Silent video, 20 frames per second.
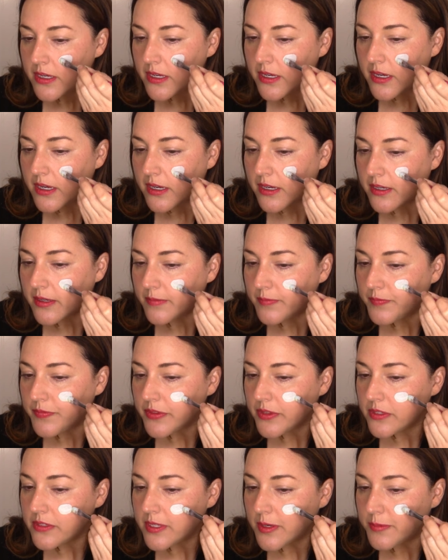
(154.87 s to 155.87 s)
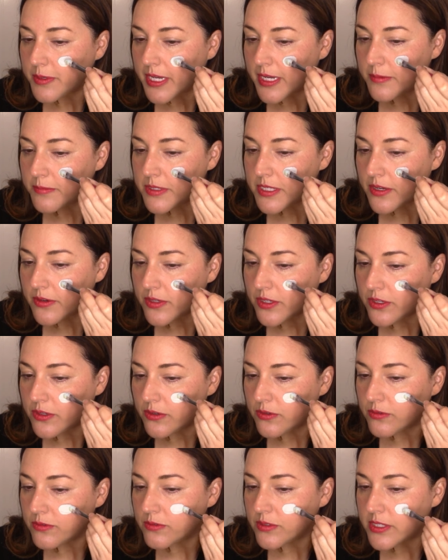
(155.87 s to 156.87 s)
Um, sometimes I'll
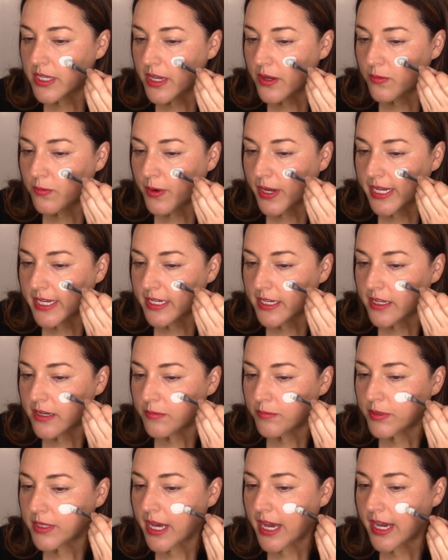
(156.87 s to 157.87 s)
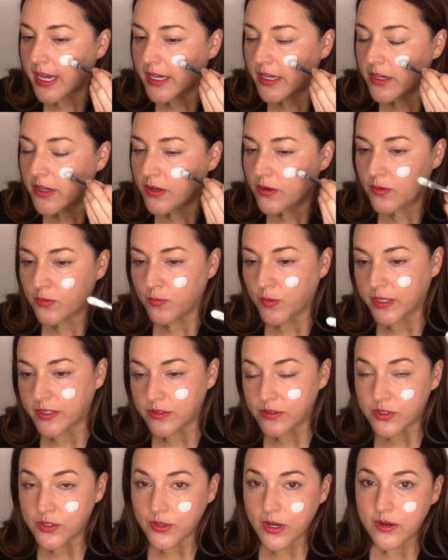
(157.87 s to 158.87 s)
use a white and black one
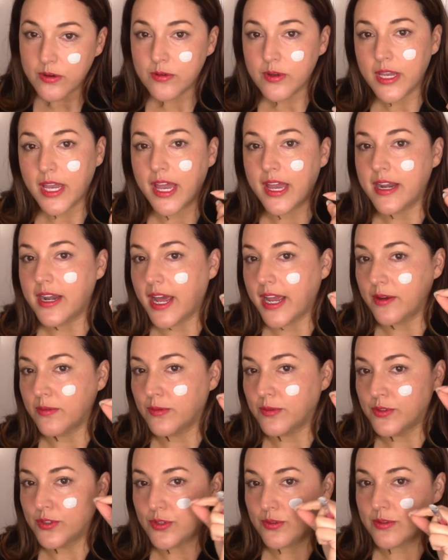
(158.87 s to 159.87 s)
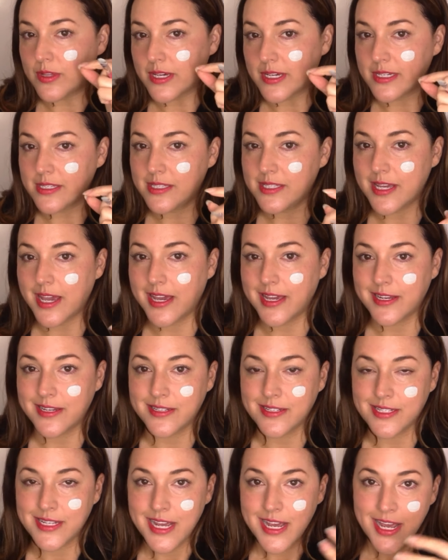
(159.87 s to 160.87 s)
stroke and I will do this
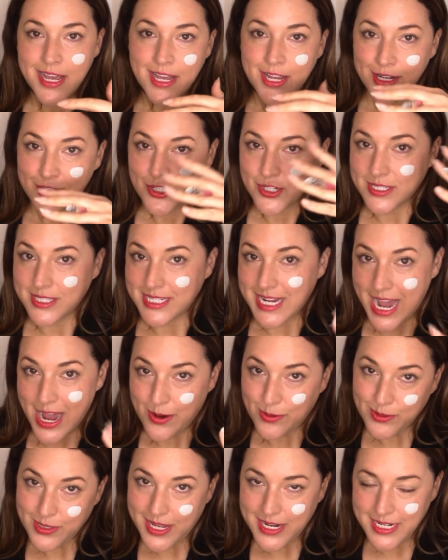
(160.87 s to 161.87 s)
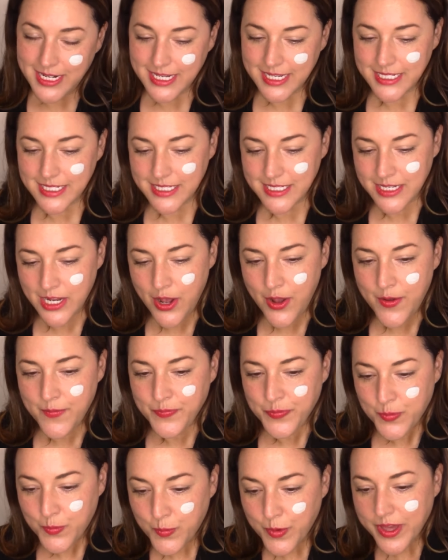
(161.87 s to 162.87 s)
and just outline it
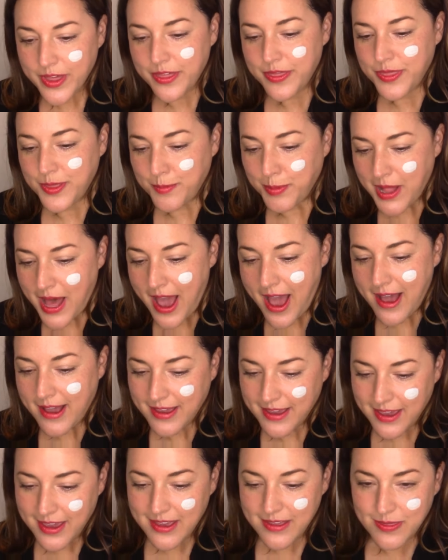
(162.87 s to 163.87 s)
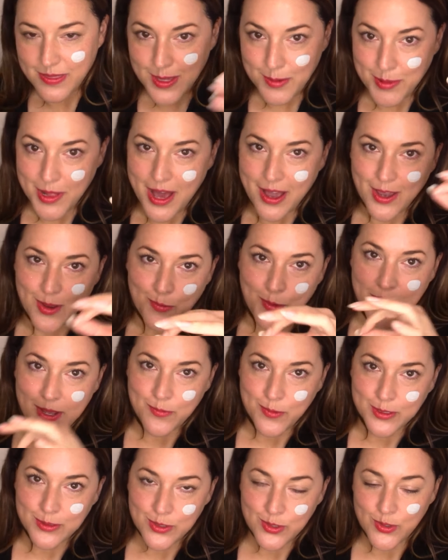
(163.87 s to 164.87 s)
with the black in the black and white
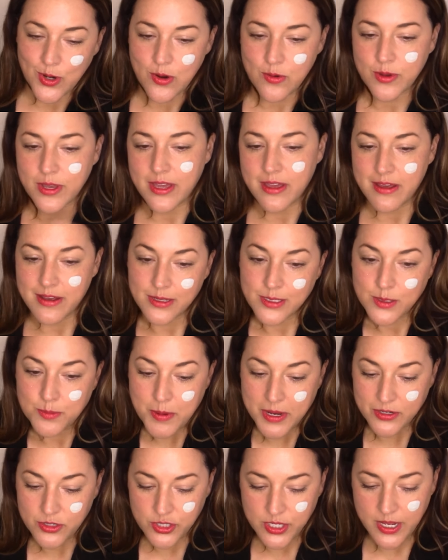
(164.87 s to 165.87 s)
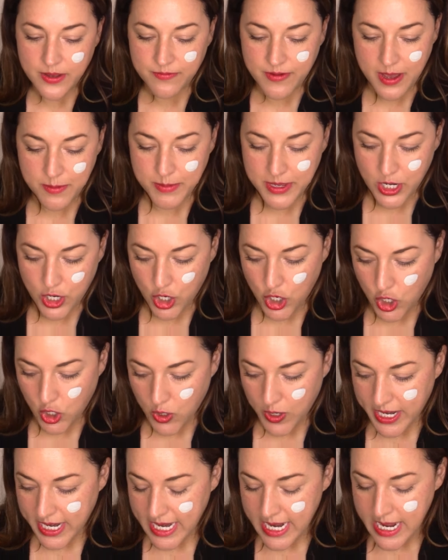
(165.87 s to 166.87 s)
one stroke, especially if I'm in a
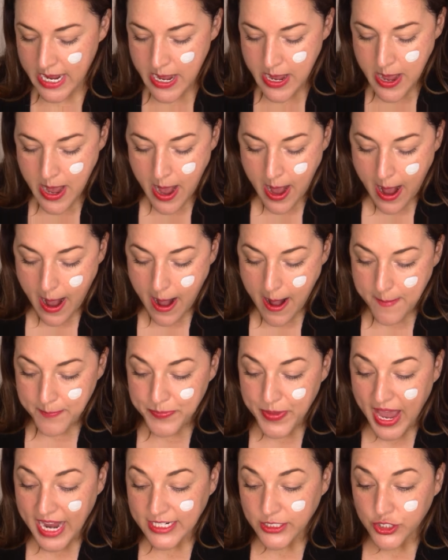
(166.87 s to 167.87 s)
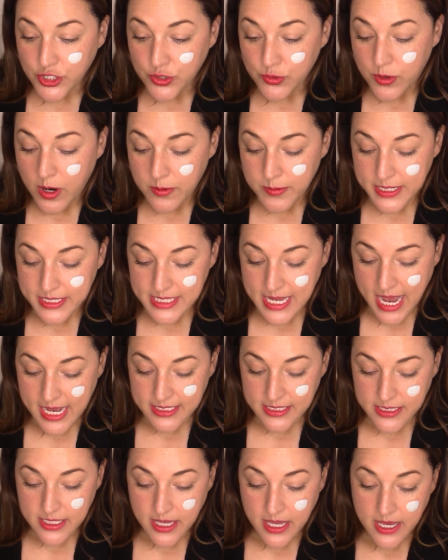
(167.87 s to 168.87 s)
hurry. Um, I do always
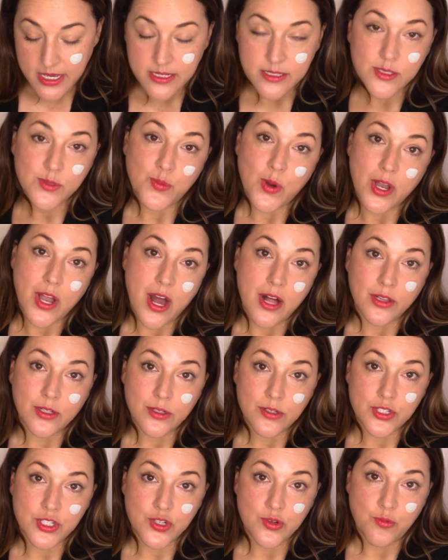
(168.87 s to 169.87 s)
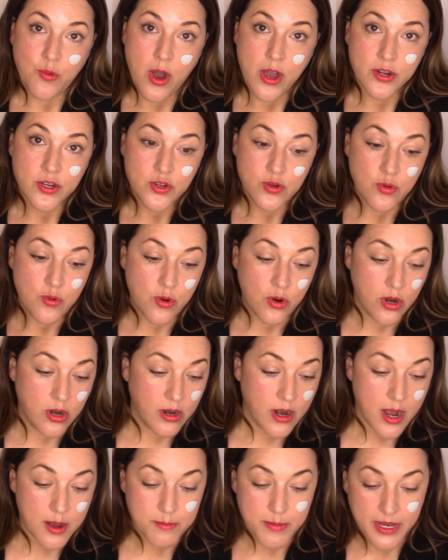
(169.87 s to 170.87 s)
ask the kids, what color do you want your
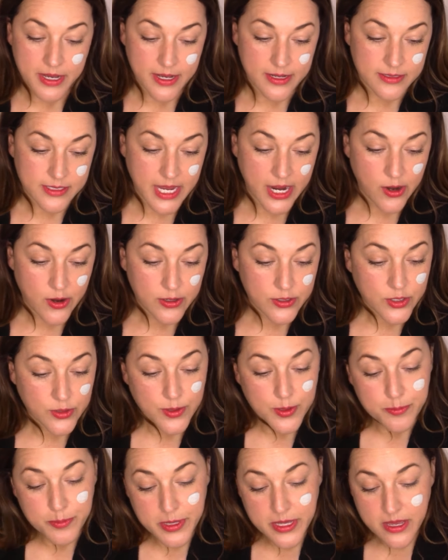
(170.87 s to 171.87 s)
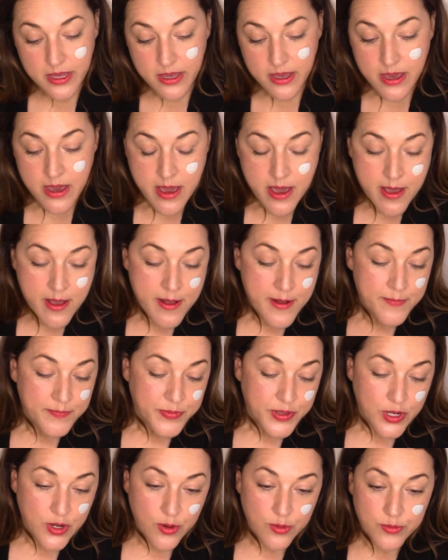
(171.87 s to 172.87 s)
Among Us character to be?
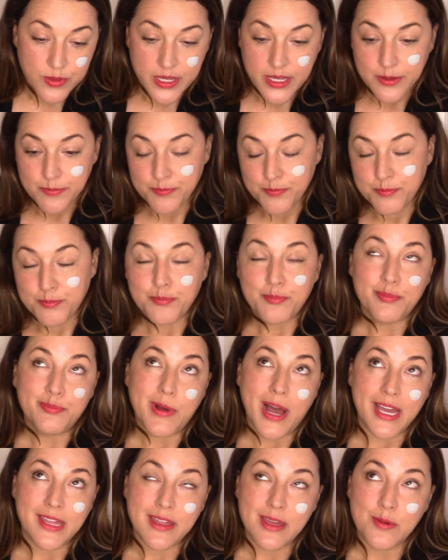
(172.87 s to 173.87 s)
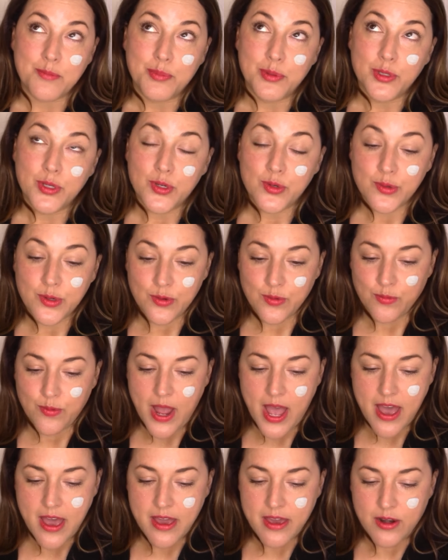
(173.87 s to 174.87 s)
You know, they I think blue and
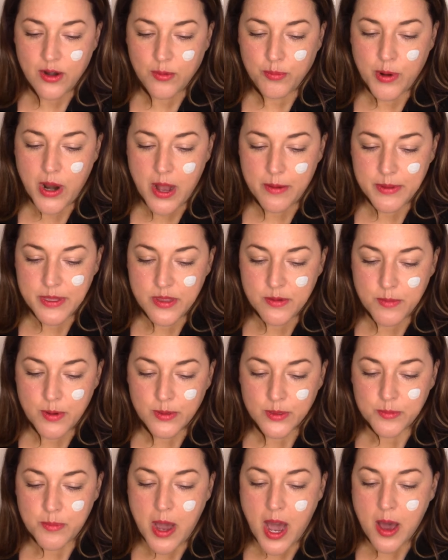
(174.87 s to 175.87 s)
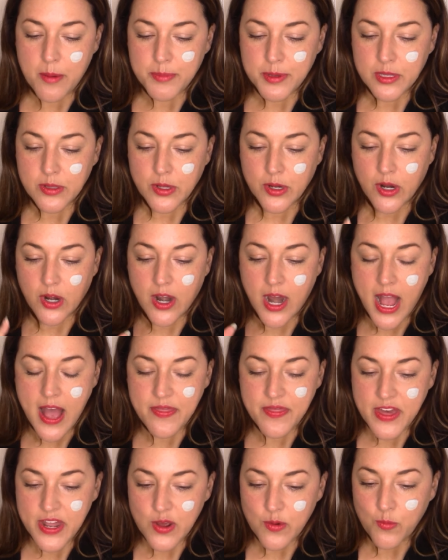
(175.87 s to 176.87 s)
red are probably the most popular. And
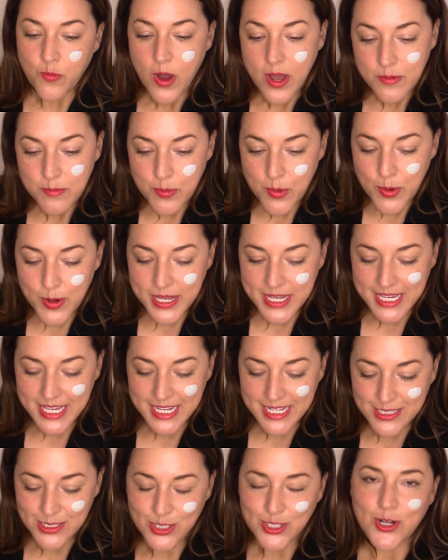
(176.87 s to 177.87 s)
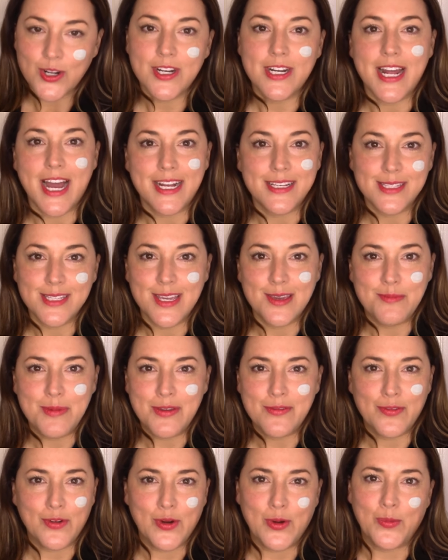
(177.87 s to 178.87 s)
then at one point, kids started asking me
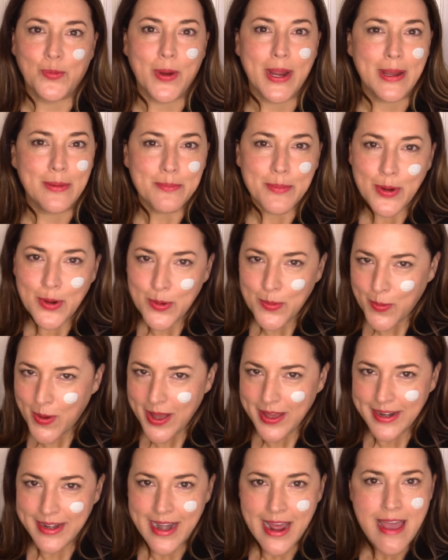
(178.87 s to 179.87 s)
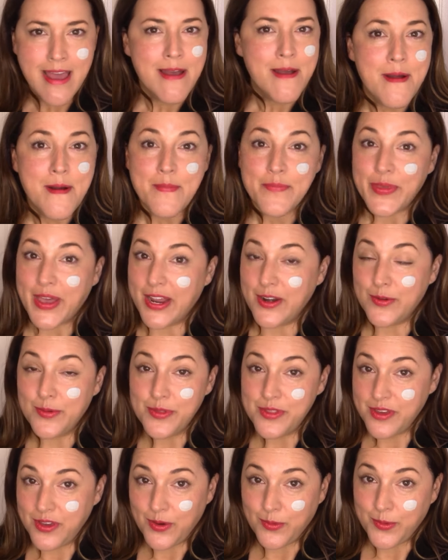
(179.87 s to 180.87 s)
for a rainbow one. I don't
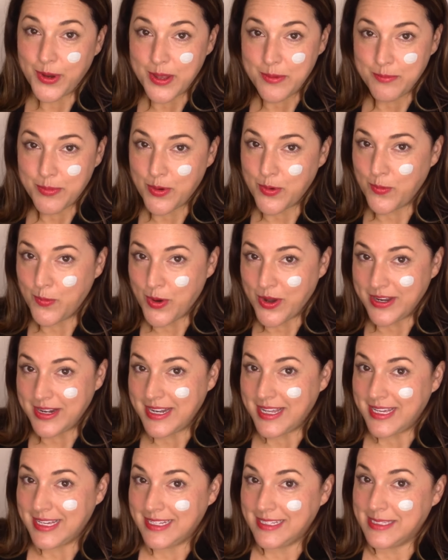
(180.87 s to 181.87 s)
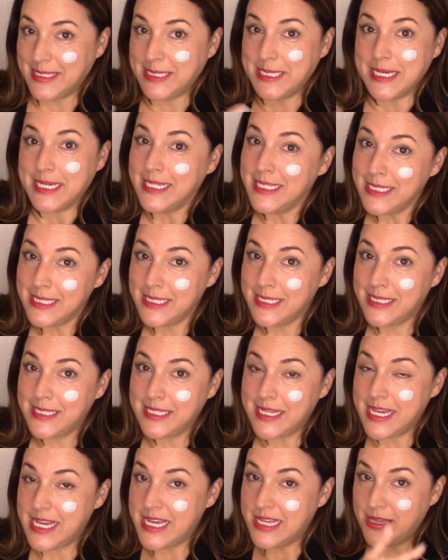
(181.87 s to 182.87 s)
think a rainbow one exists
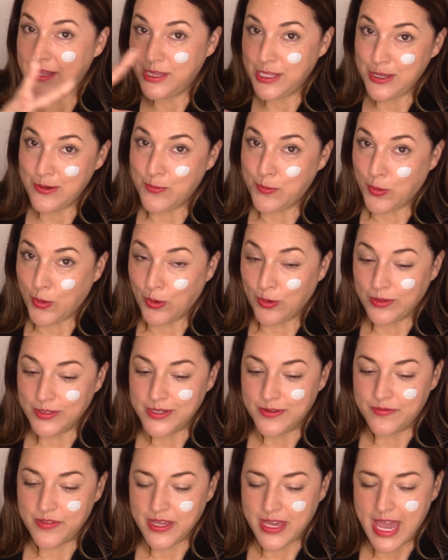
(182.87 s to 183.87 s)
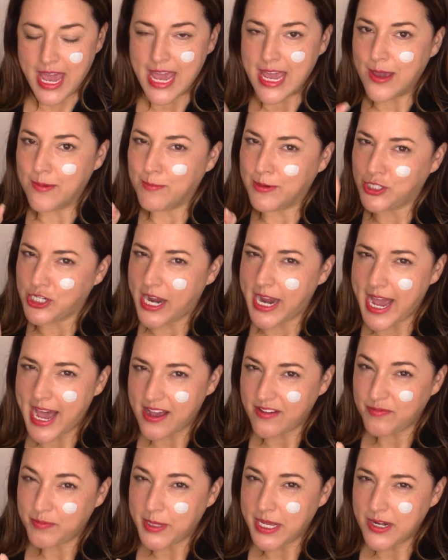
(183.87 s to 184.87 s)
in the world of the game, which I
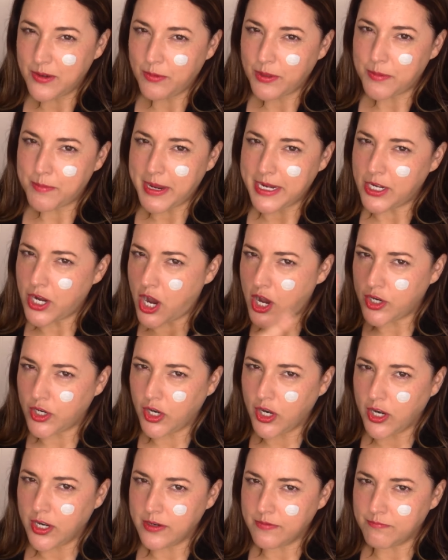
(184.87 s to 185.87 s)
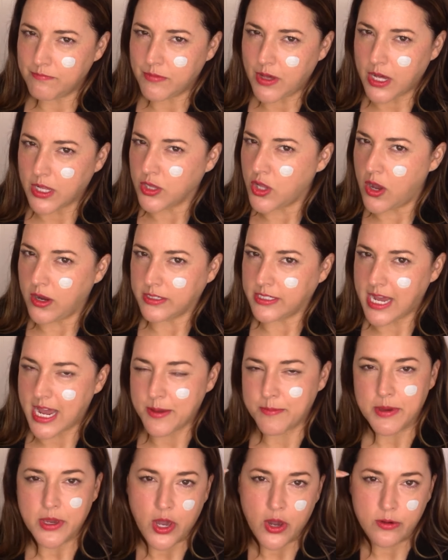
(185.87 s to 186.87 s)
have played with my daughter a long
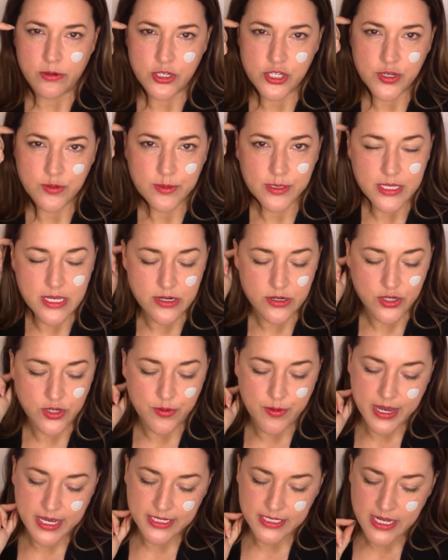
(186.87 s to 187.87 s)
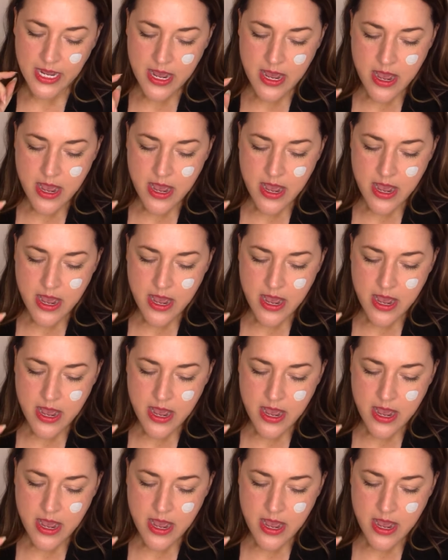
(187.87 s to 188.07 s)
time ago. She was into it.